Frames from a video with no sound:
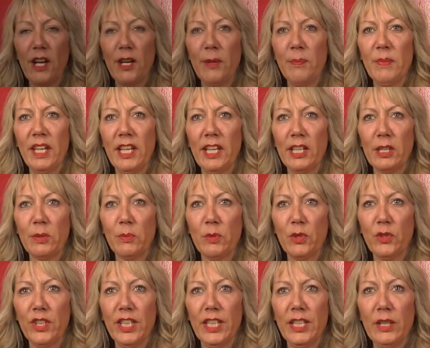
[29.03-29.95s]
I'm Anne
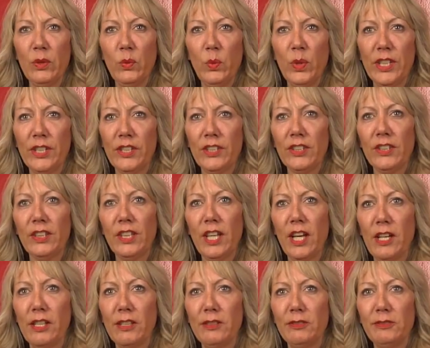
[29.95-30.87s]
Marie Weir
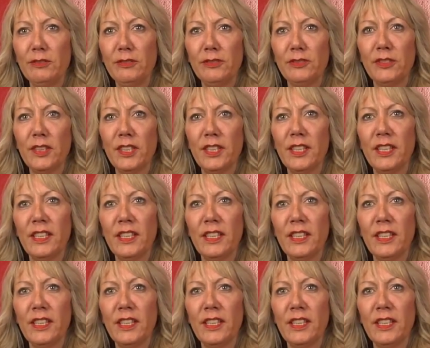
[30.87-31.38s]
Love,